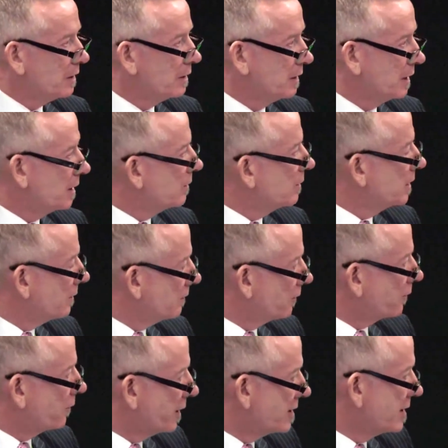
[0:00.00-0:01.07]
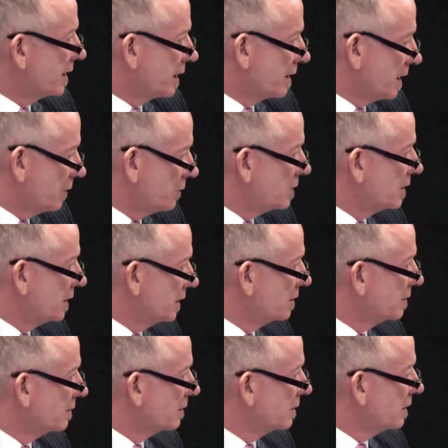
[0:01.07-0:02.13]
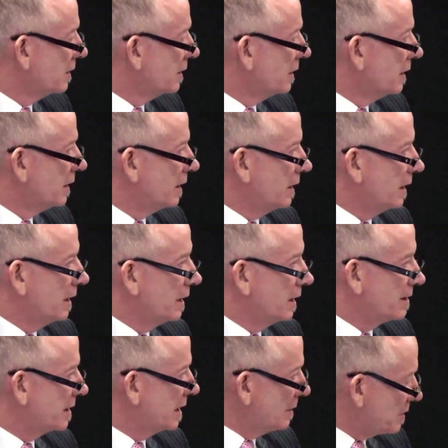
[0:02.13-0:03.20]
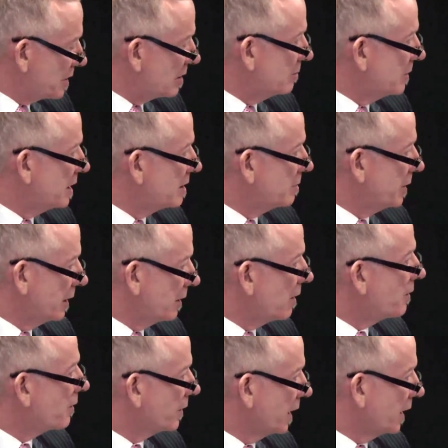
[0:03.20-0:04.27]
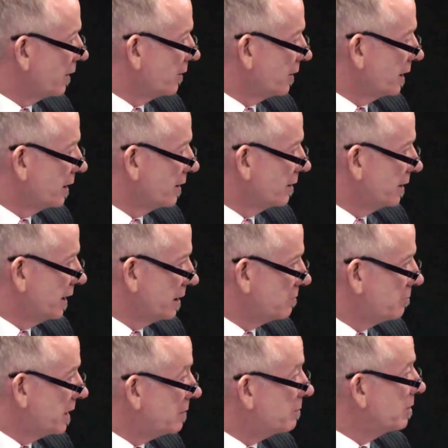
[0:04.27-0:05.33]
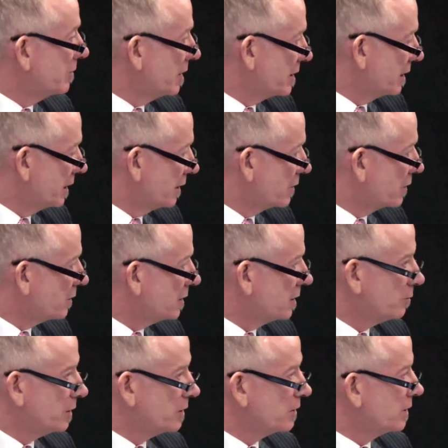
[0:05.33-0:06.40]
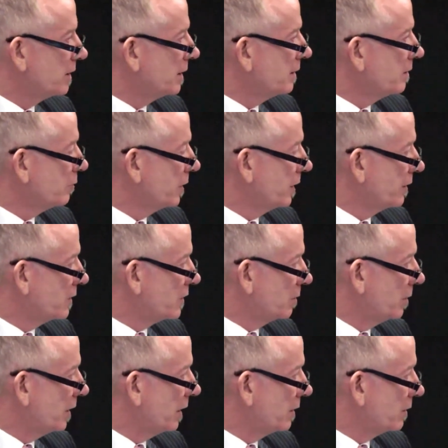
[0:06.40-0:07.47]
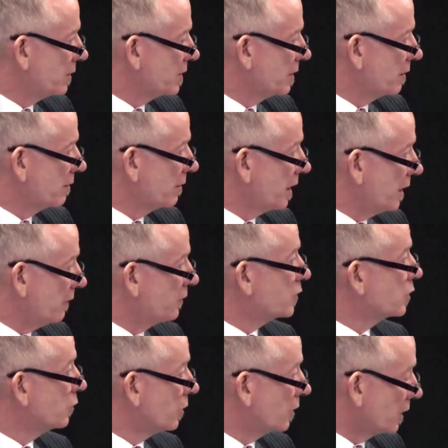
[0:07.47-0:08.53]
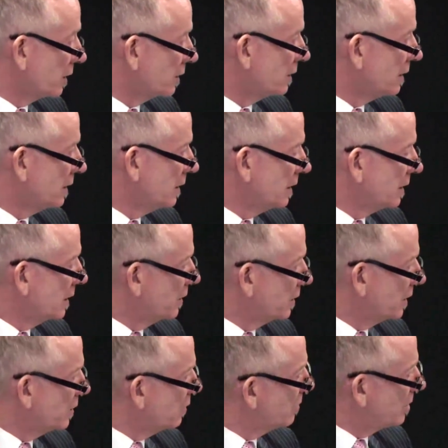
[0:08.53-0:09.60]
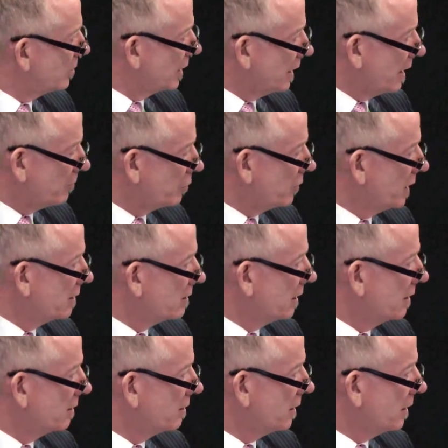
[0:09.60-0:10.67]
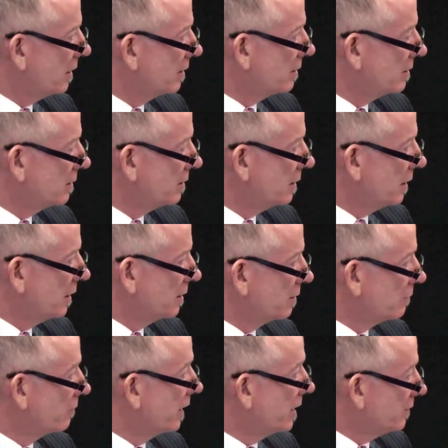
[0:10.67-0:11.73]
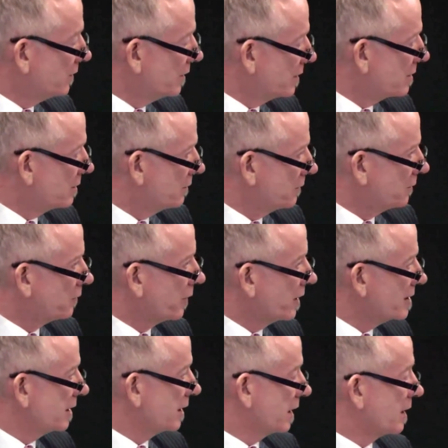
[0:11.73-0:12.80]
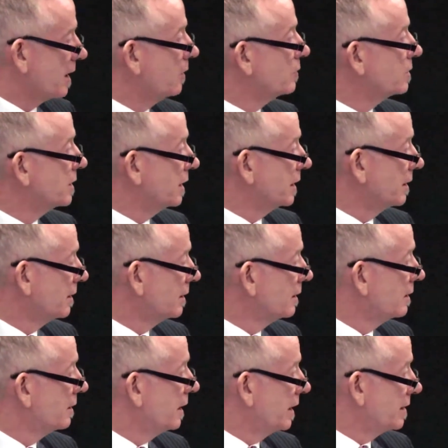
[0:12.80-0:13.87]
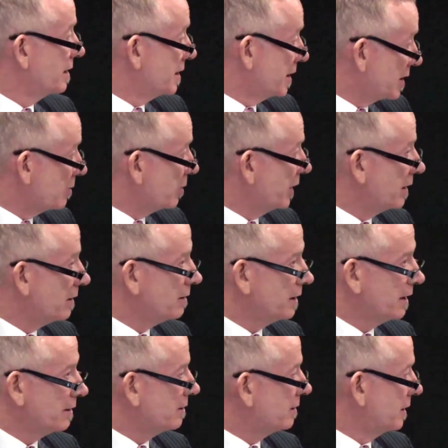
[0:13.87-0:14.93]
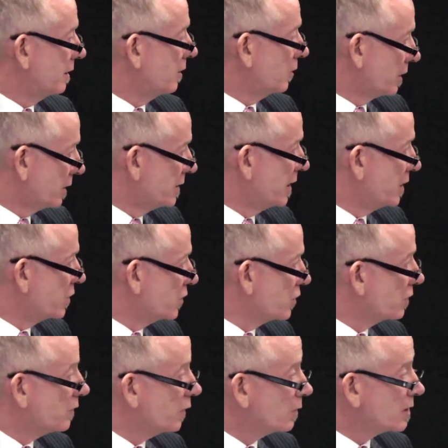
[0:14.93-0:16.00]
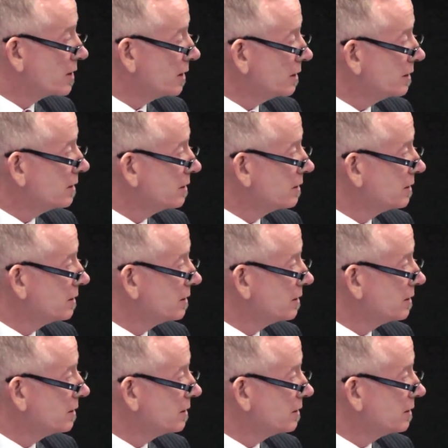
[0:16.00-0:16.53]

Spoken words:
The area of forensic accounting, it seems to me to be another area that may be missing, certainly when you're dealing with suppliers that are offshore. Can you maybe elaborate on the relevance of forensic accounting as a discipline that organizations should focus on?